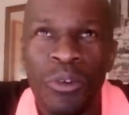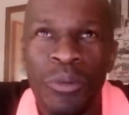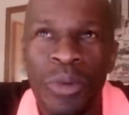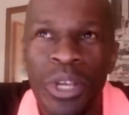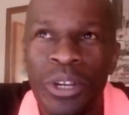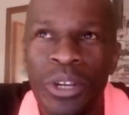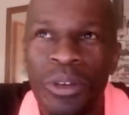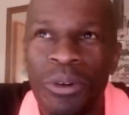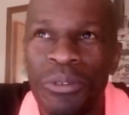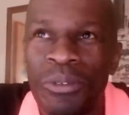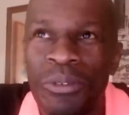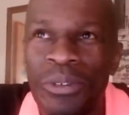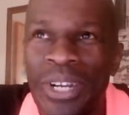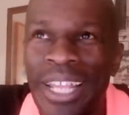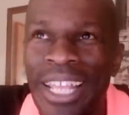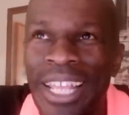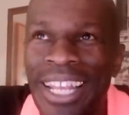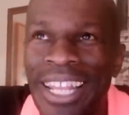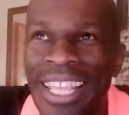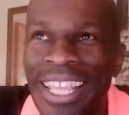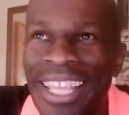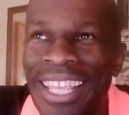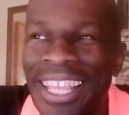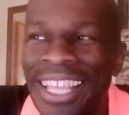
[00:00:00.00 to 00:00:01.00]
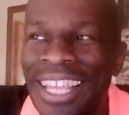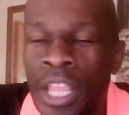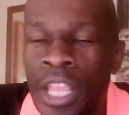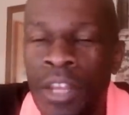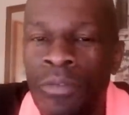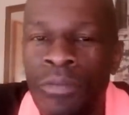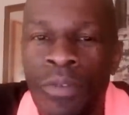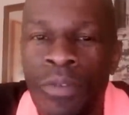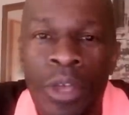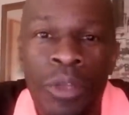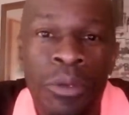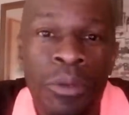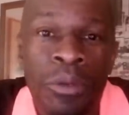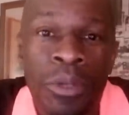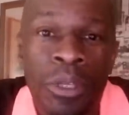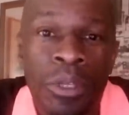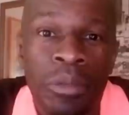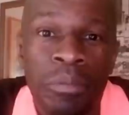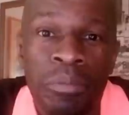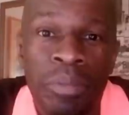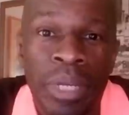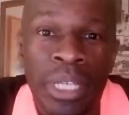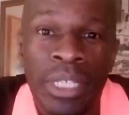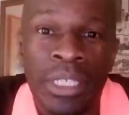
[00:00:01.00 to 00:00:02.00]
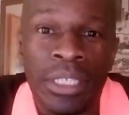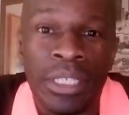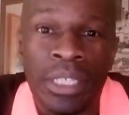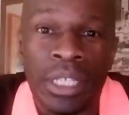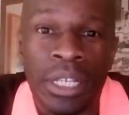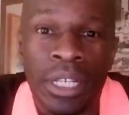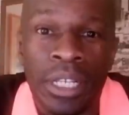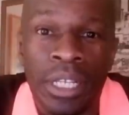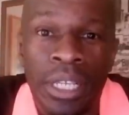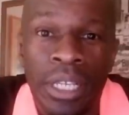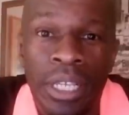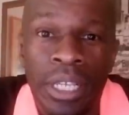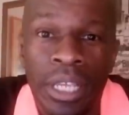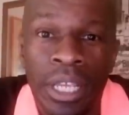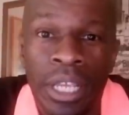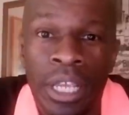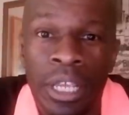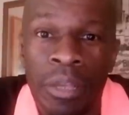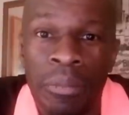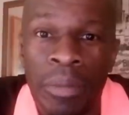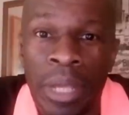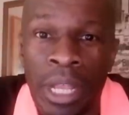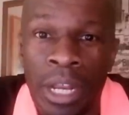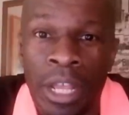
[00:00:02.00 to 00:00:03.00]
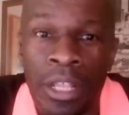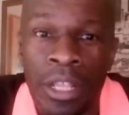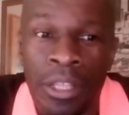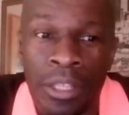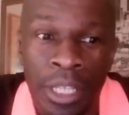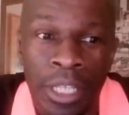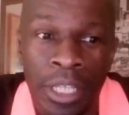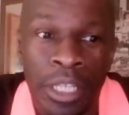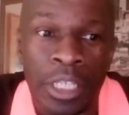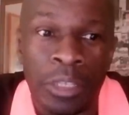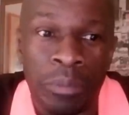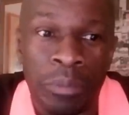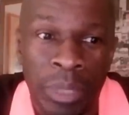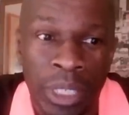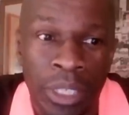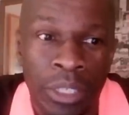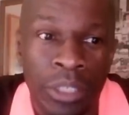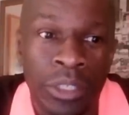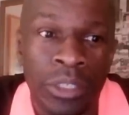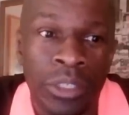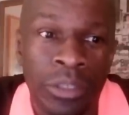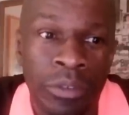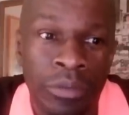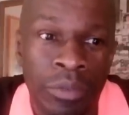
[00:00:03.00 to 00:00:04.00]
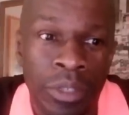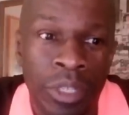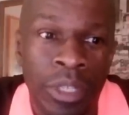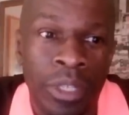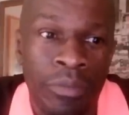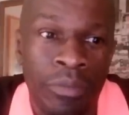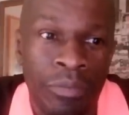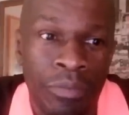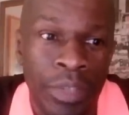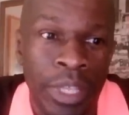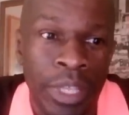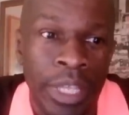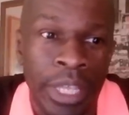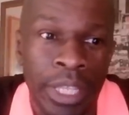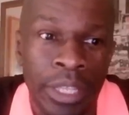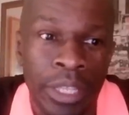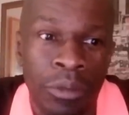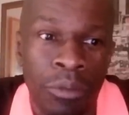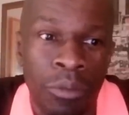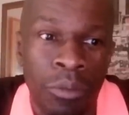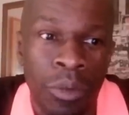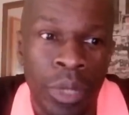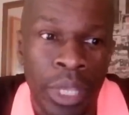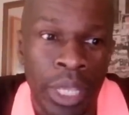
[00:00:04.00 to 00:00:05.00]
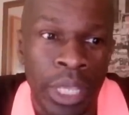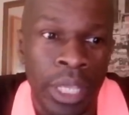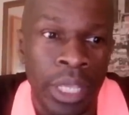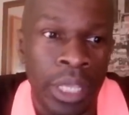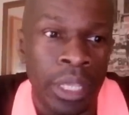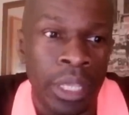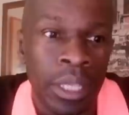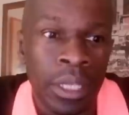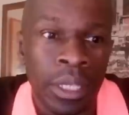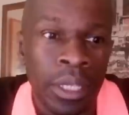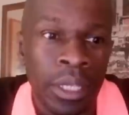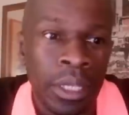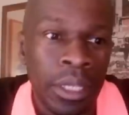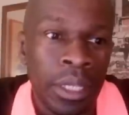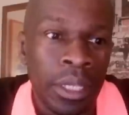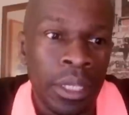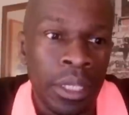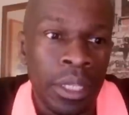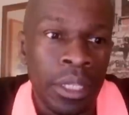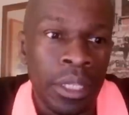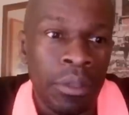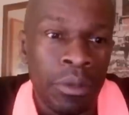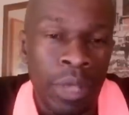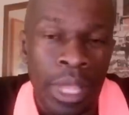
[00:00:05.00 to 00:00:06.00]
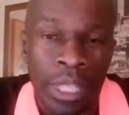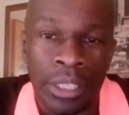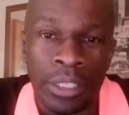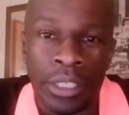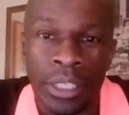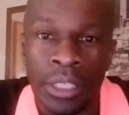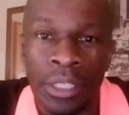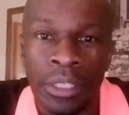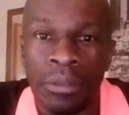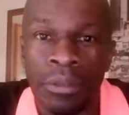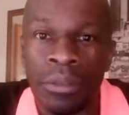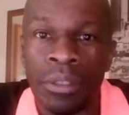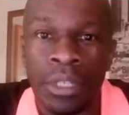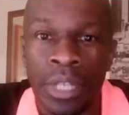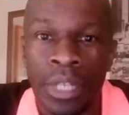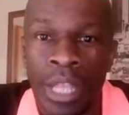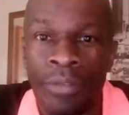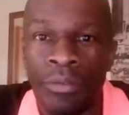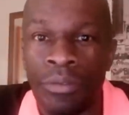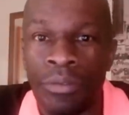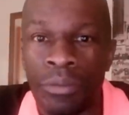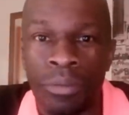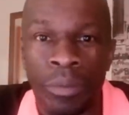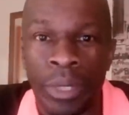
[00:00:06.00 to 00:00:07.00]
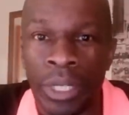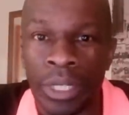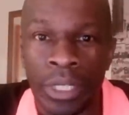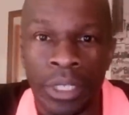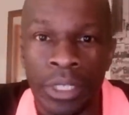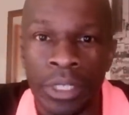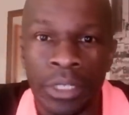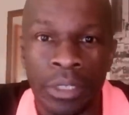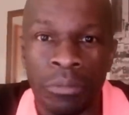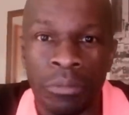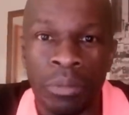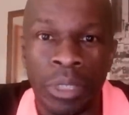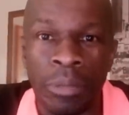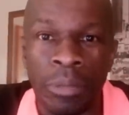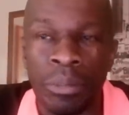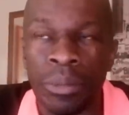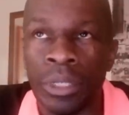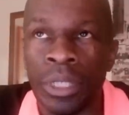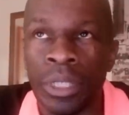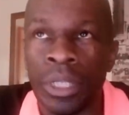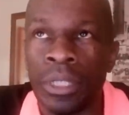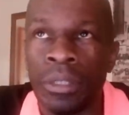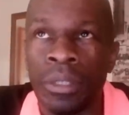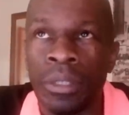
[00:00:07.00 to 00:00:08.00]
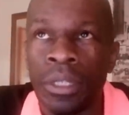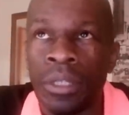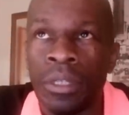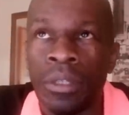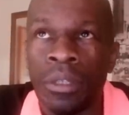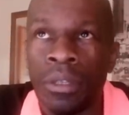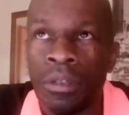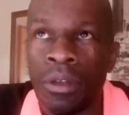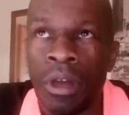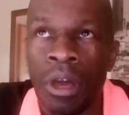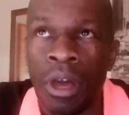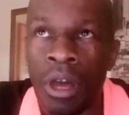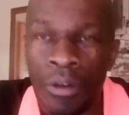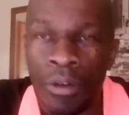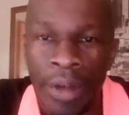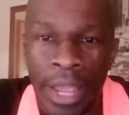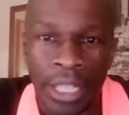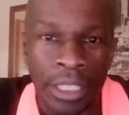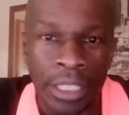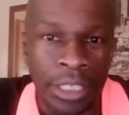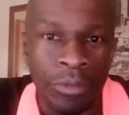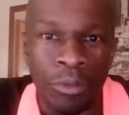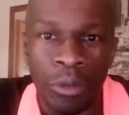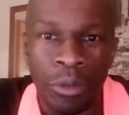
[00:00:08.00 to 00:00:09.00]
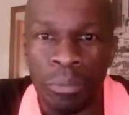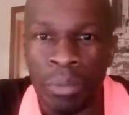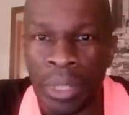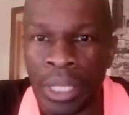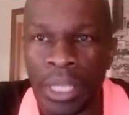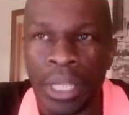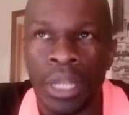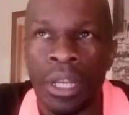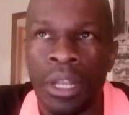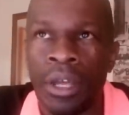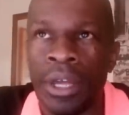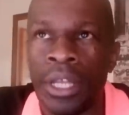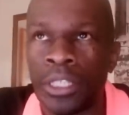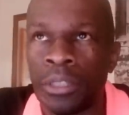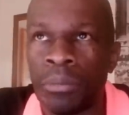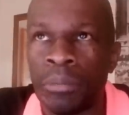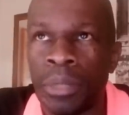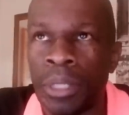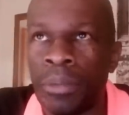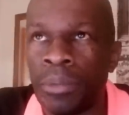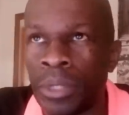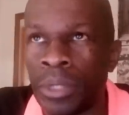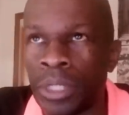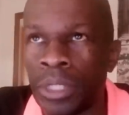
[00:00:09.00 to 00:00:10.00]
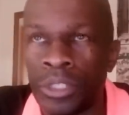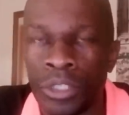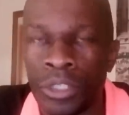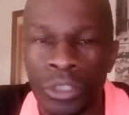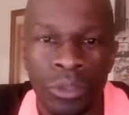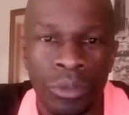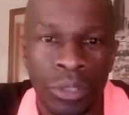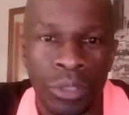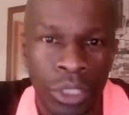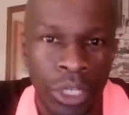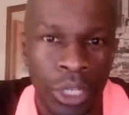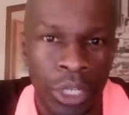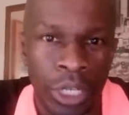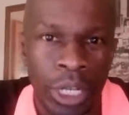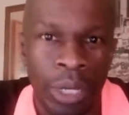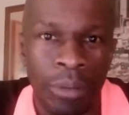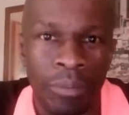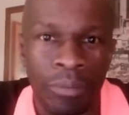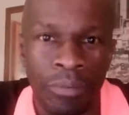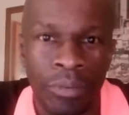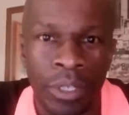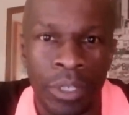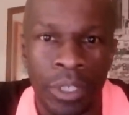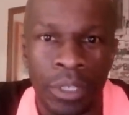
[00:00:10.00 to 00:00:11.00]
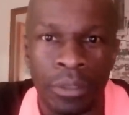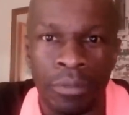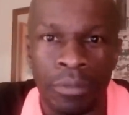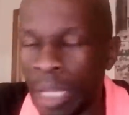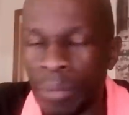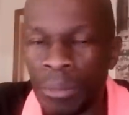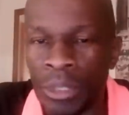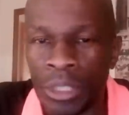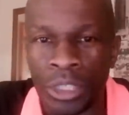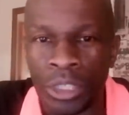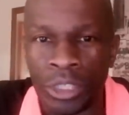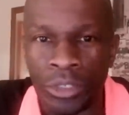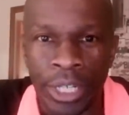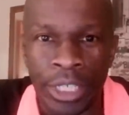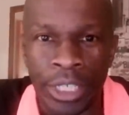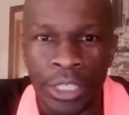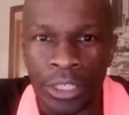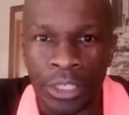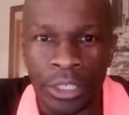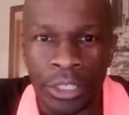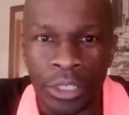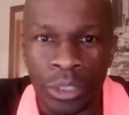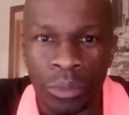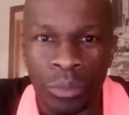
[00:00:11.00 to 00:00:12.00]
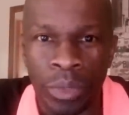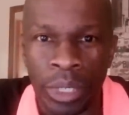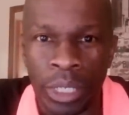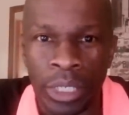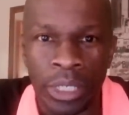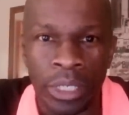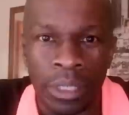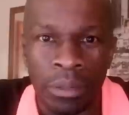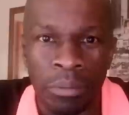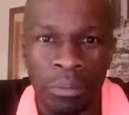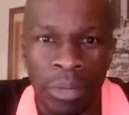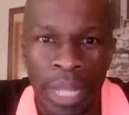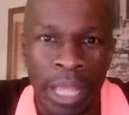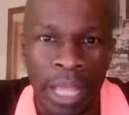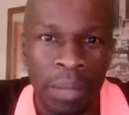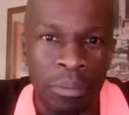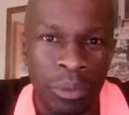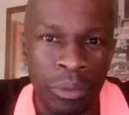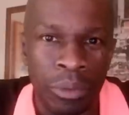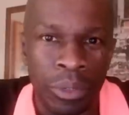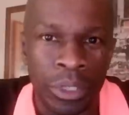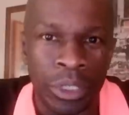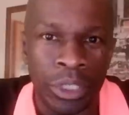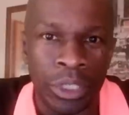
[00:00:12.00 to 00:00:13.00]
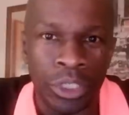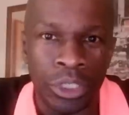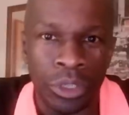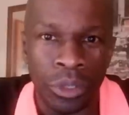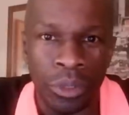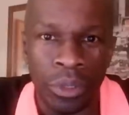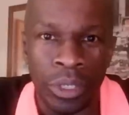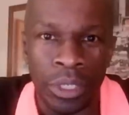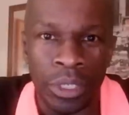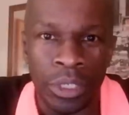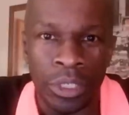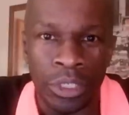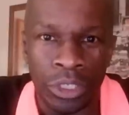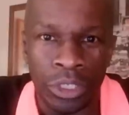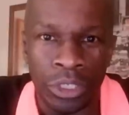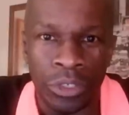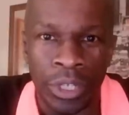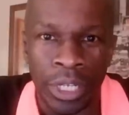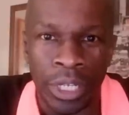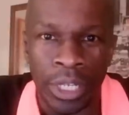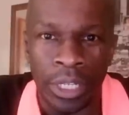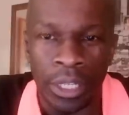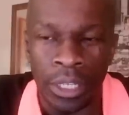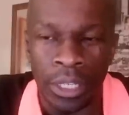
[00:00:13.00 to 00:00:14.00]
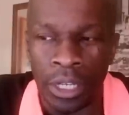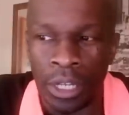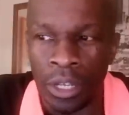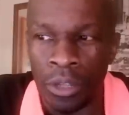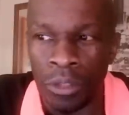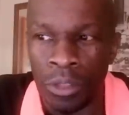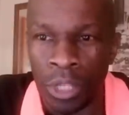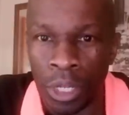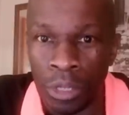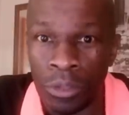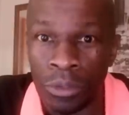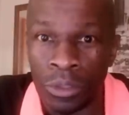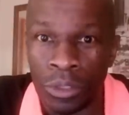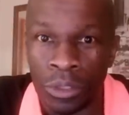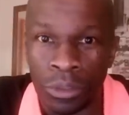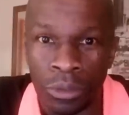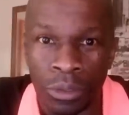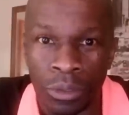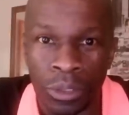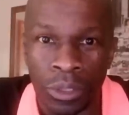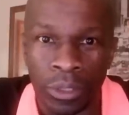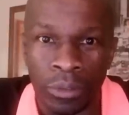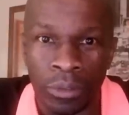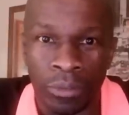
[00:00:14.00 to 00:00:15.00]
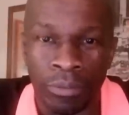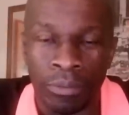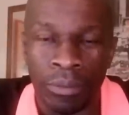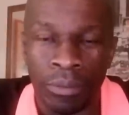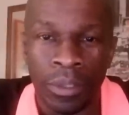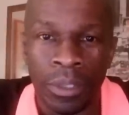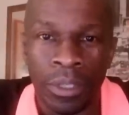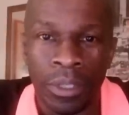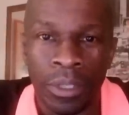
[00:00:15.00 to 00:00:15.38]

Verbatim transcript: We're not really in vogue, basically. Um, and I think it's because of the fear that we, as in left wingers and people that are active on picket lines and people that do turn up for demonstrations when black boys are shot in the street, you know, those sorts of